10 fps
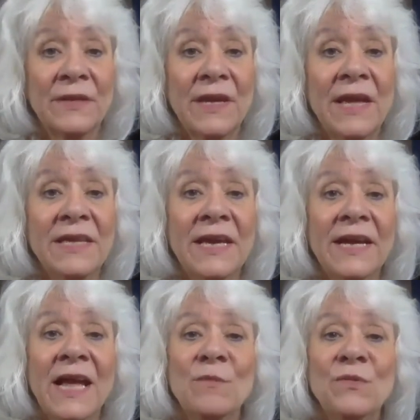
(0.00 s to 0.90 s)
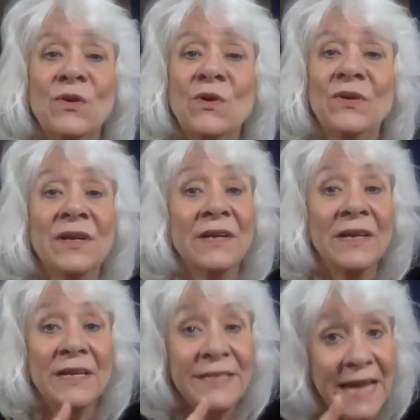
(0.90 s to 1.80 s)
And yet I am told
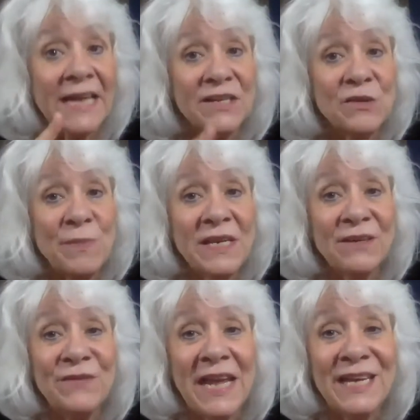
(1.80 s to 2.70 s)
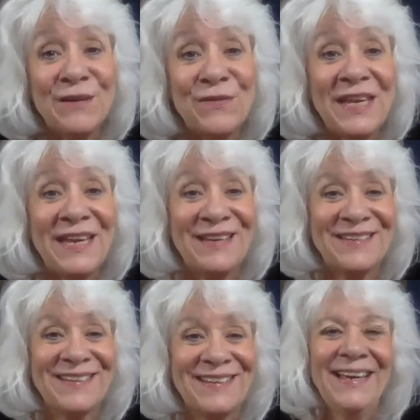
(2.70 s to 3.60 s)
not to speak of negative
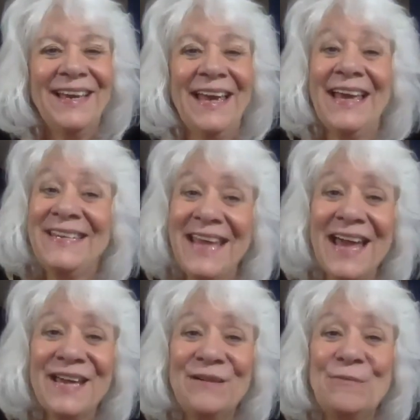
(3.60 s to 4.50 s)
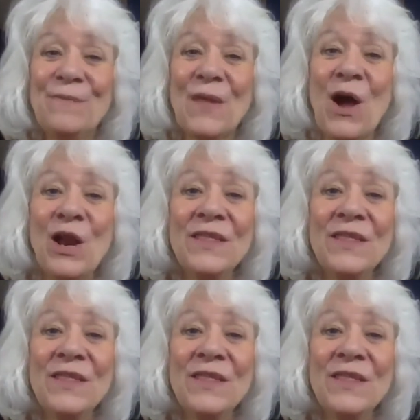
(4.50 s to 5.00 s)
things. And yet all of